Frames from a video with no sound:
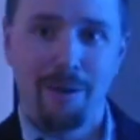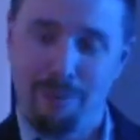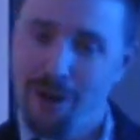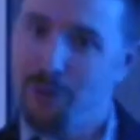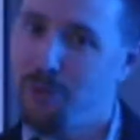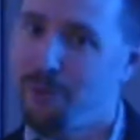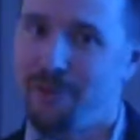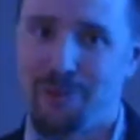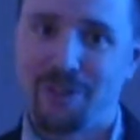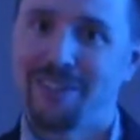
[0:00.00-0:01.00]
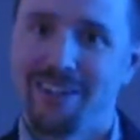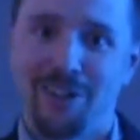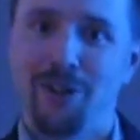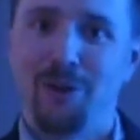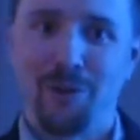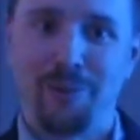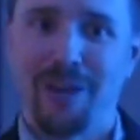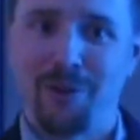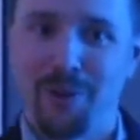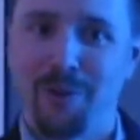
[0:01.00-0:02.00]
Modern Woodman was going to know no
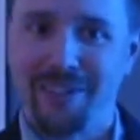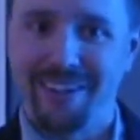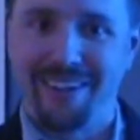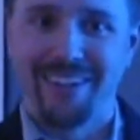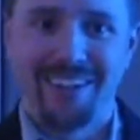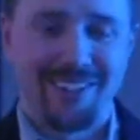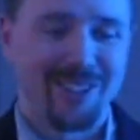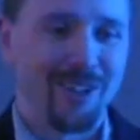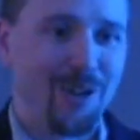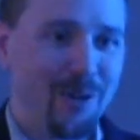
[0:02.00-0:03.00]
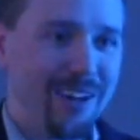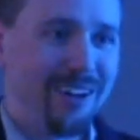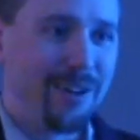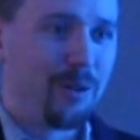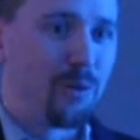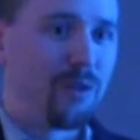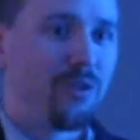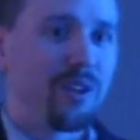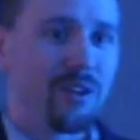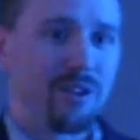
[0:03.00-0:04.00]
matter what we did. So we
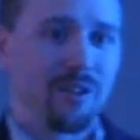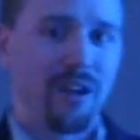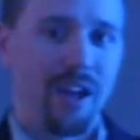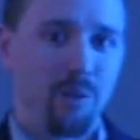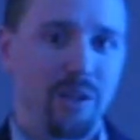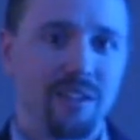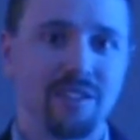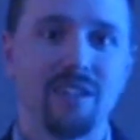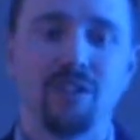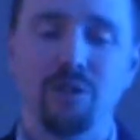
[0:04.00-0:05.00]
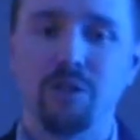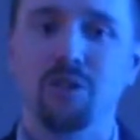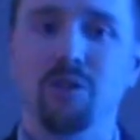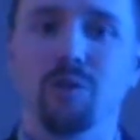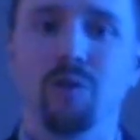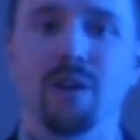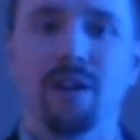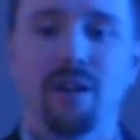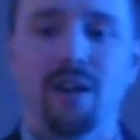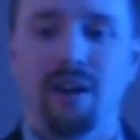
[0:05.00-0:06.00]
figured, and we continue to
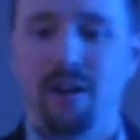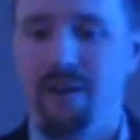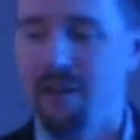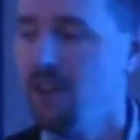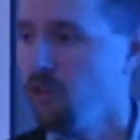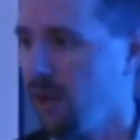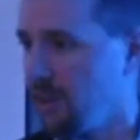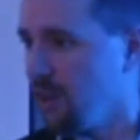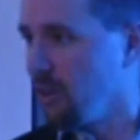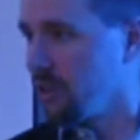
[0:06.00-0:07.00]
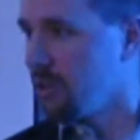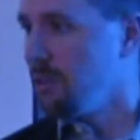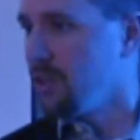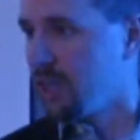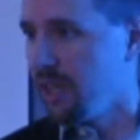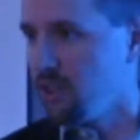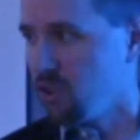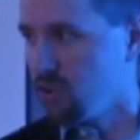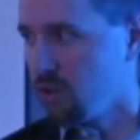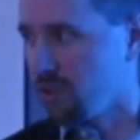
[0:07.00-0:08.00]
iterate on our communication
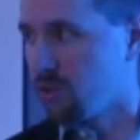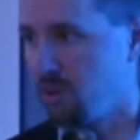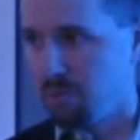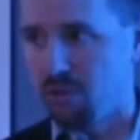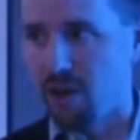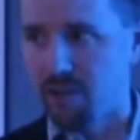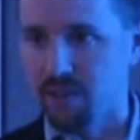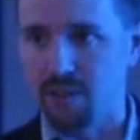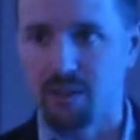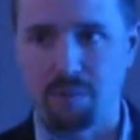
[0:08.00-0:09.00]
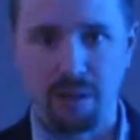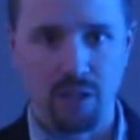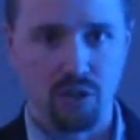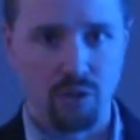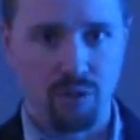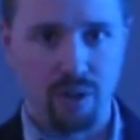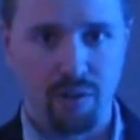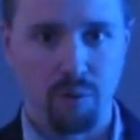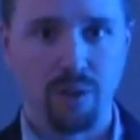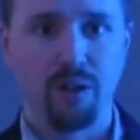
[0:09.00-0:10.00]
structure and process to make sure that
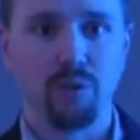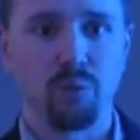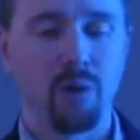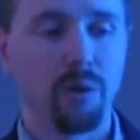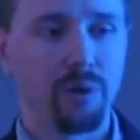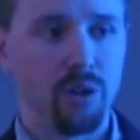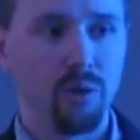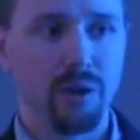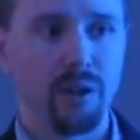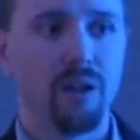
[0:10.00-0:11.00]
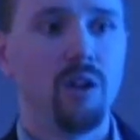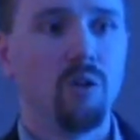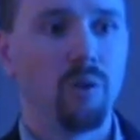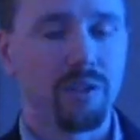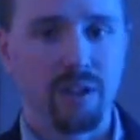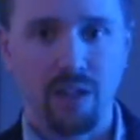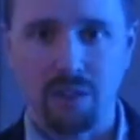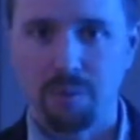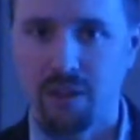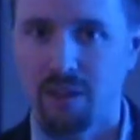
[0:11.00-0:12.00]
everyone knows where we're going, what the
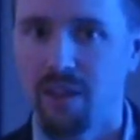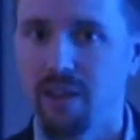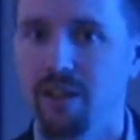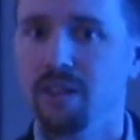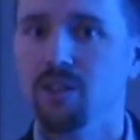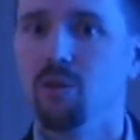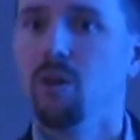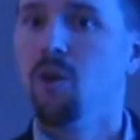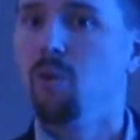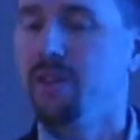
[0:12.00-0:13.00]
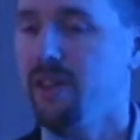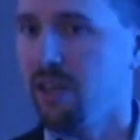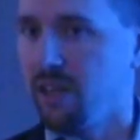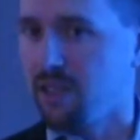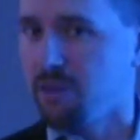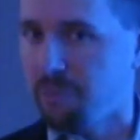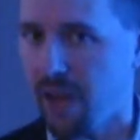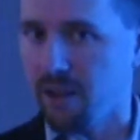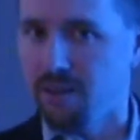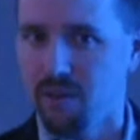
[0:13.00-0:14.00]
next big thing is, what they can
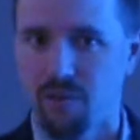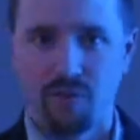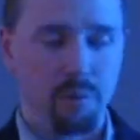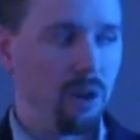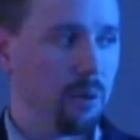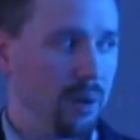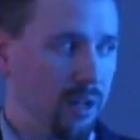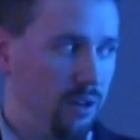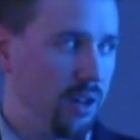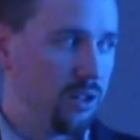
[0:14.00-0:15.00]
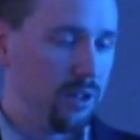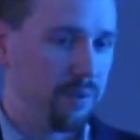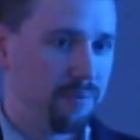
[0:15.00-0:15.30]
expect from our migration.